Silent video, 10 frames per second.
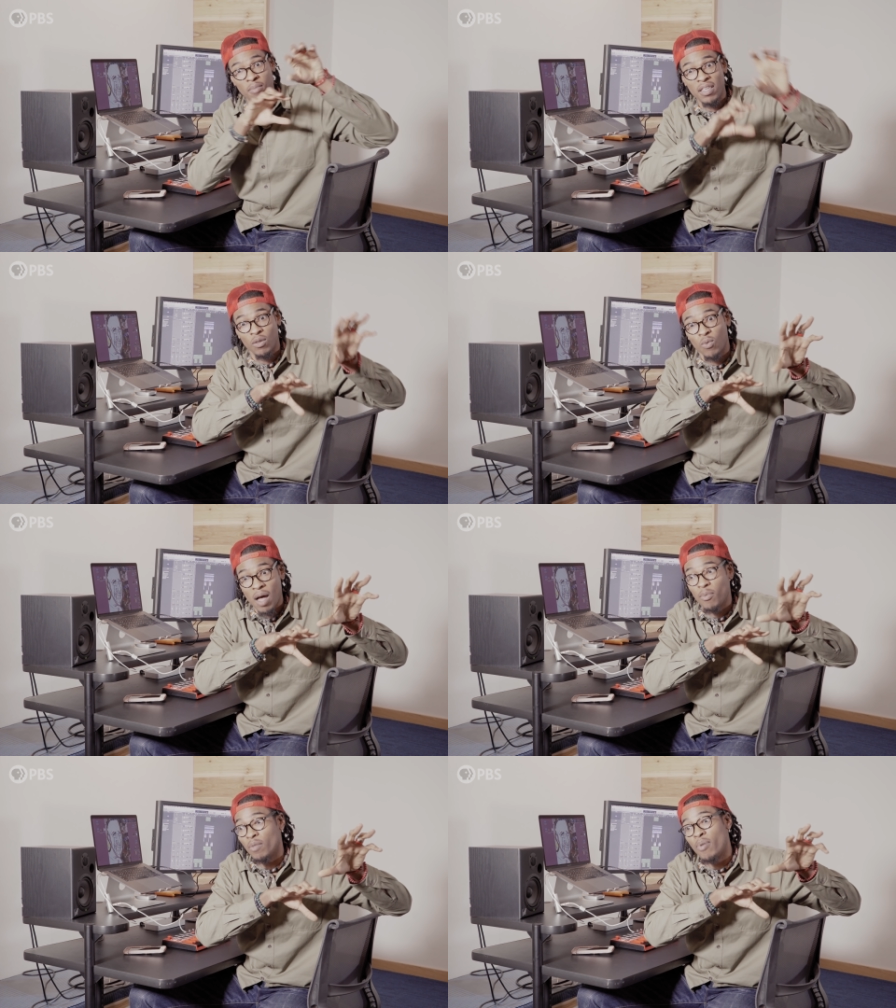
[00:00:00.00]
Made the
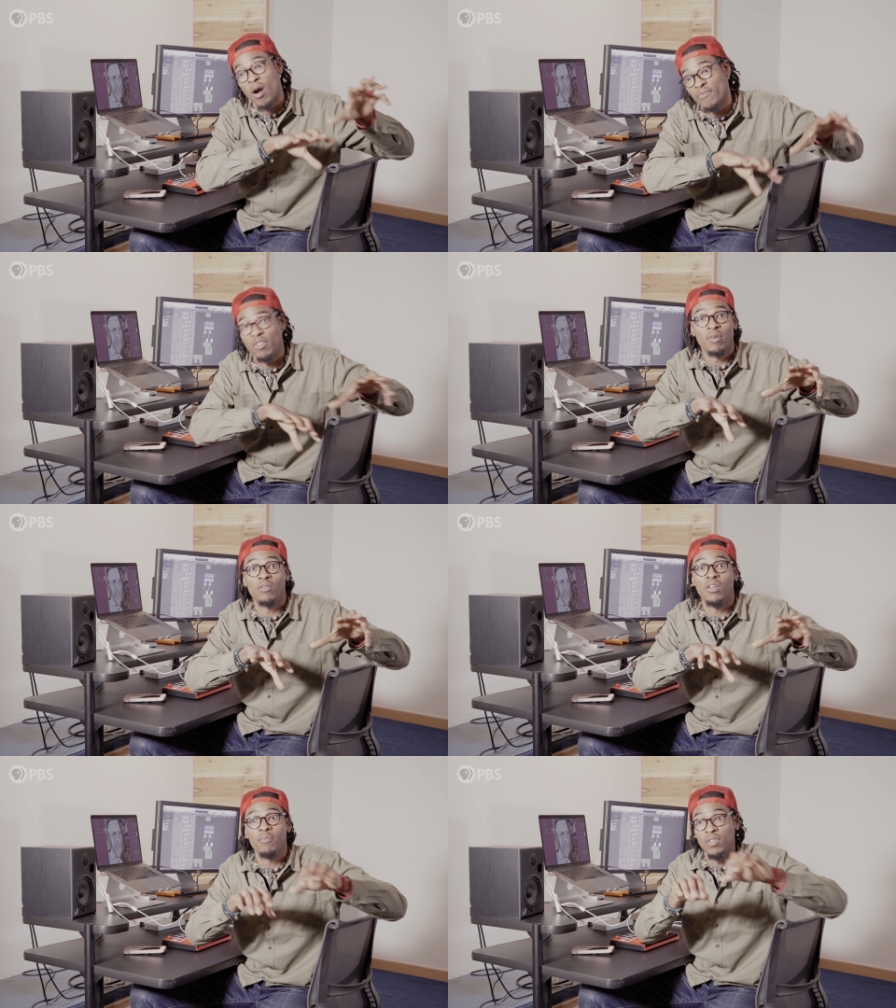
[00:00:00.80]
wobble a part of the
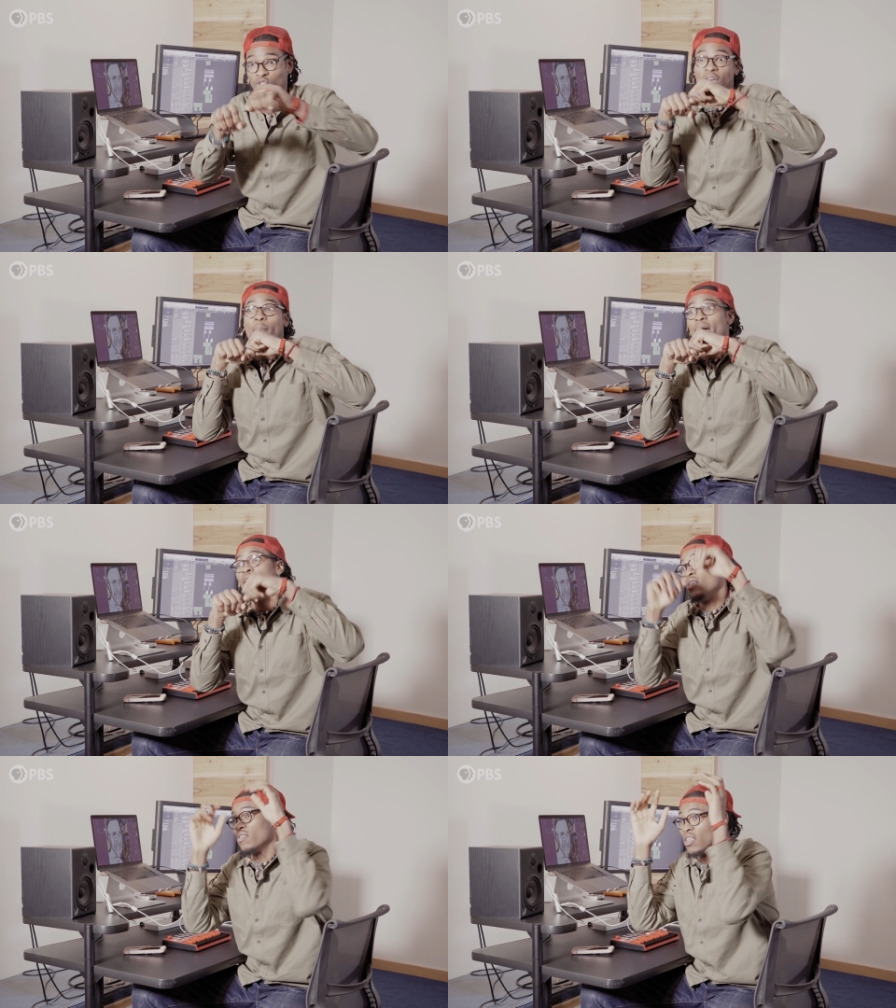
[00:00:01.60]
build-up, drop
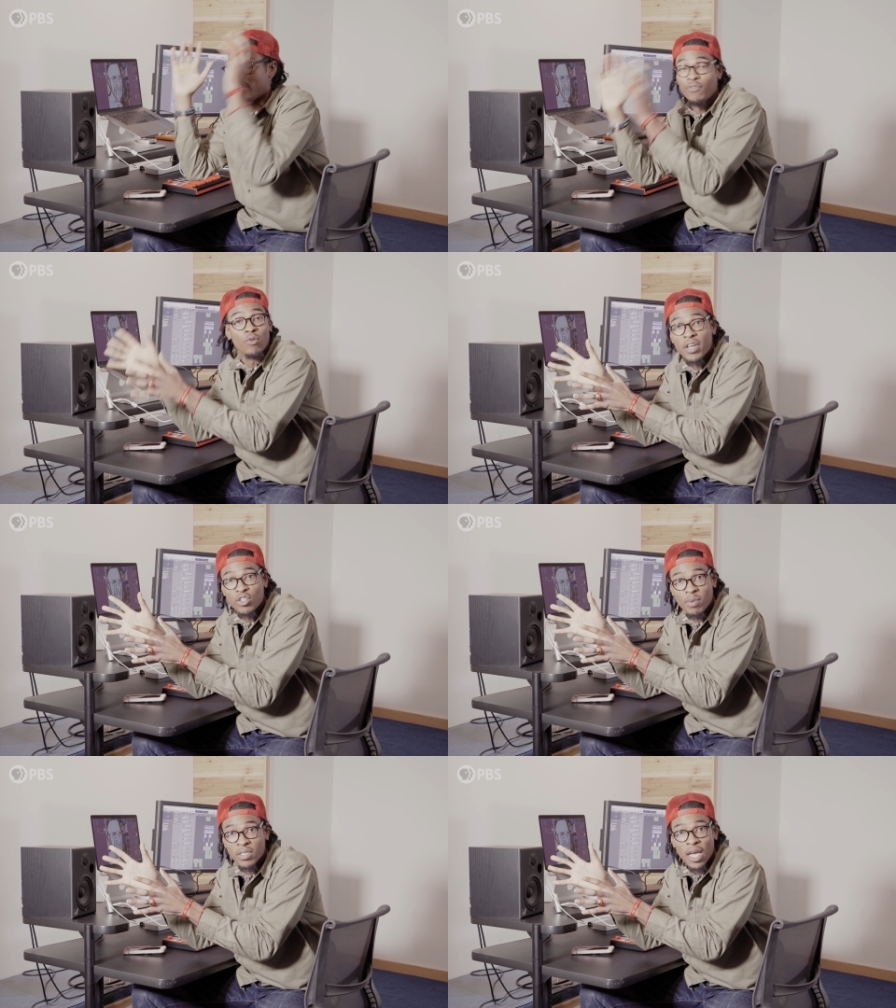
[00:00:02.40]
out, and then the full
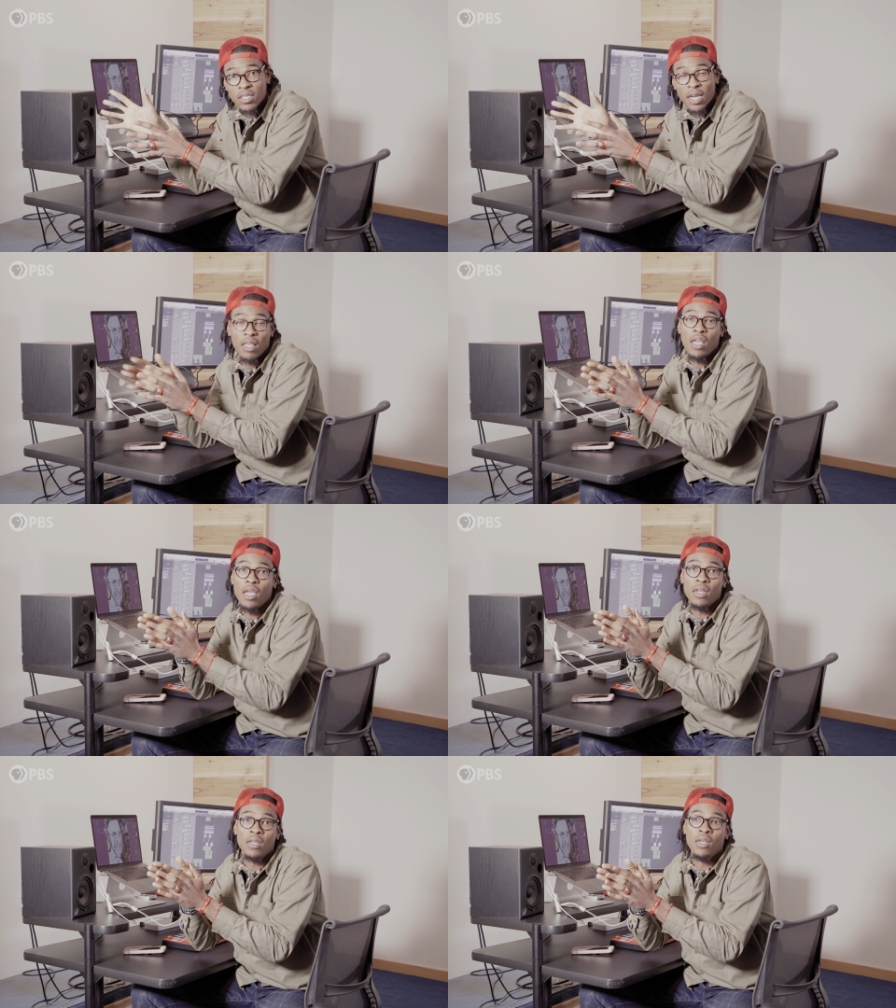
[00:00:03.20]
instrumentation at the
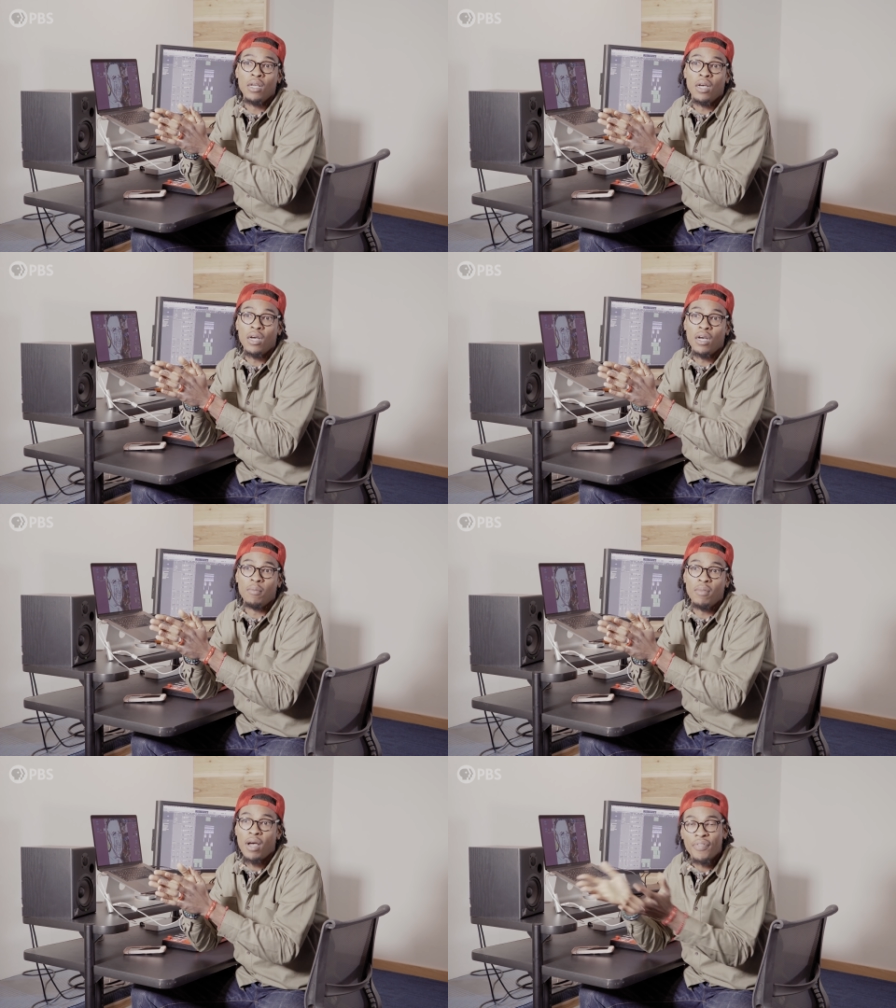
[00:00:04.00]
end.
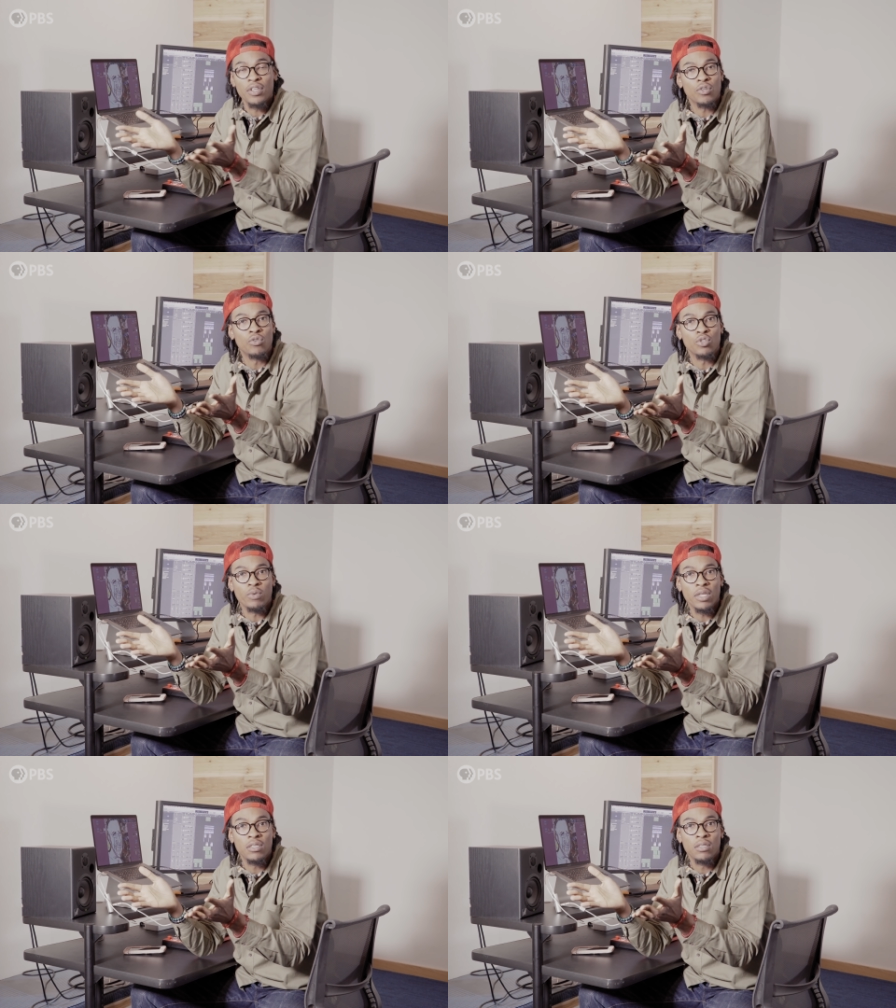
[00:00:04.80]
I think it's a cool
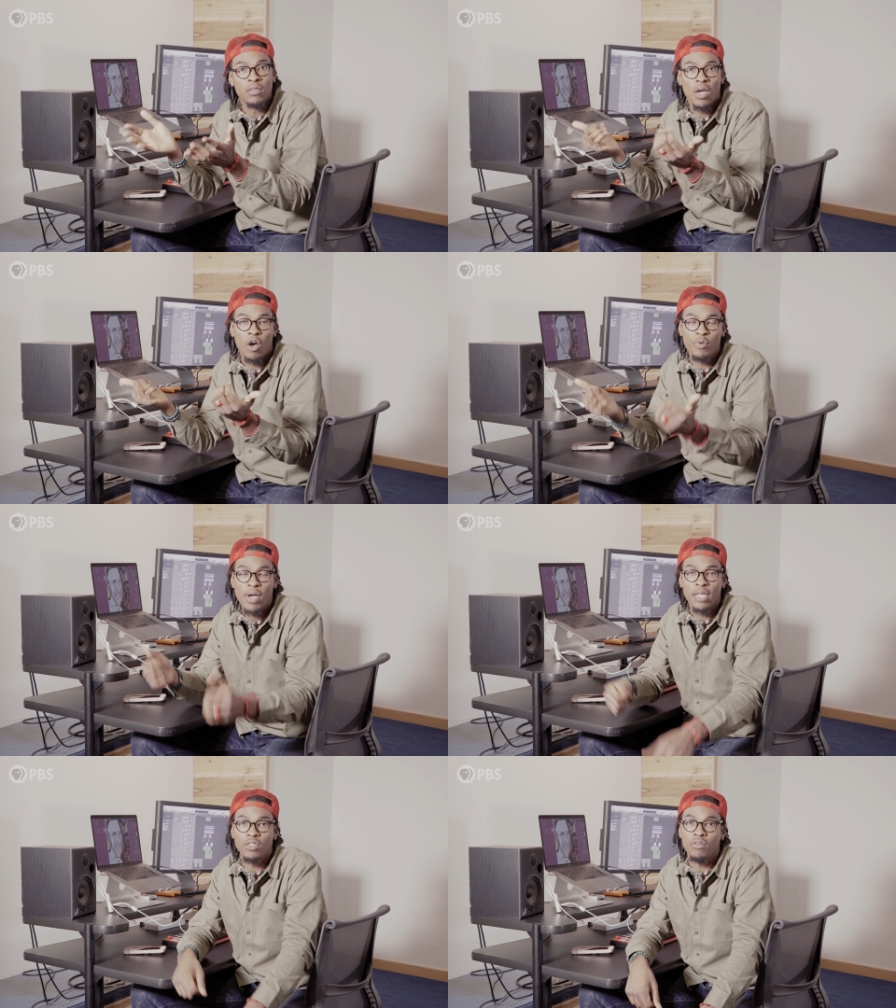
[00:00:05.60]
switch. I hope you
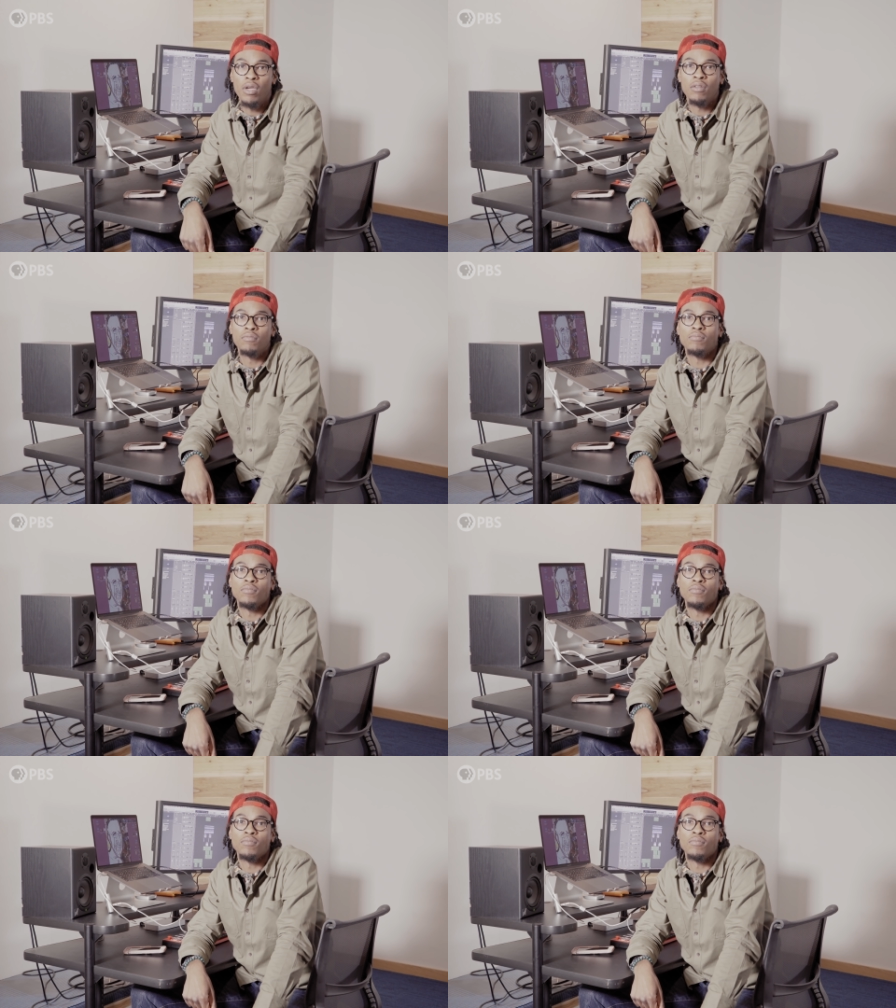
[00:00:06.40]
guys enjoy it.